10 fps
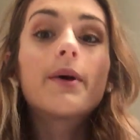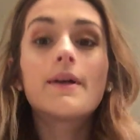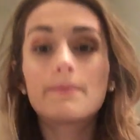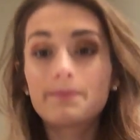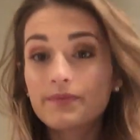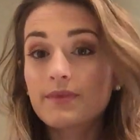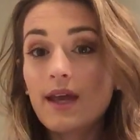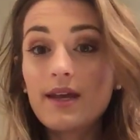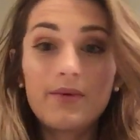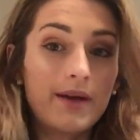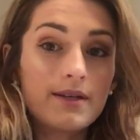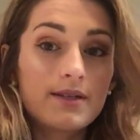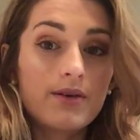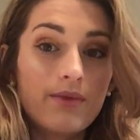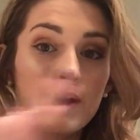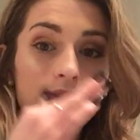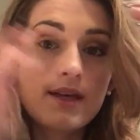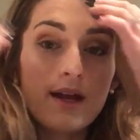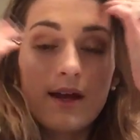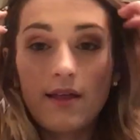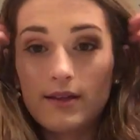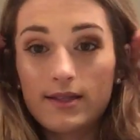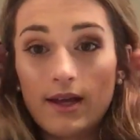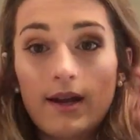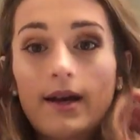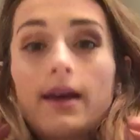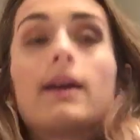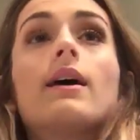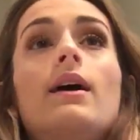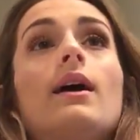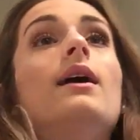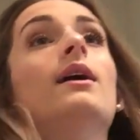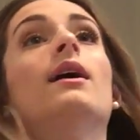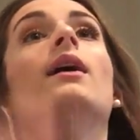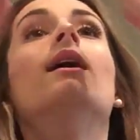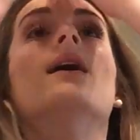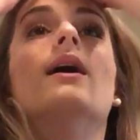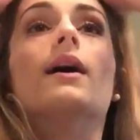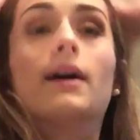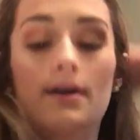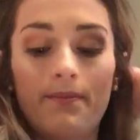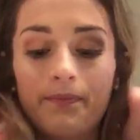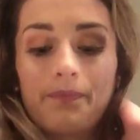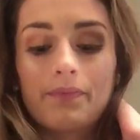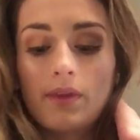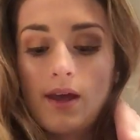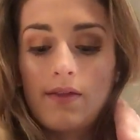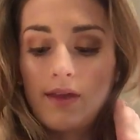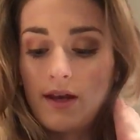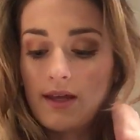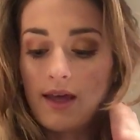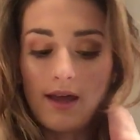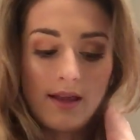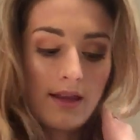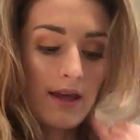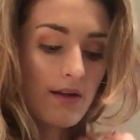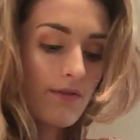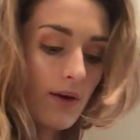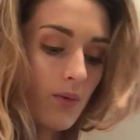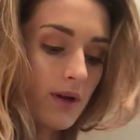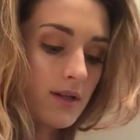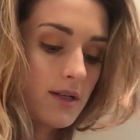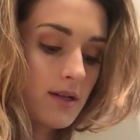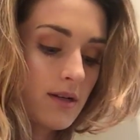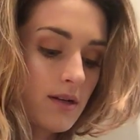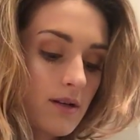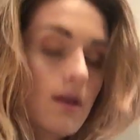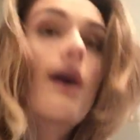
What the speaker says: But anyway, so that's that eye, that's that eye. And then again, like if I wanted to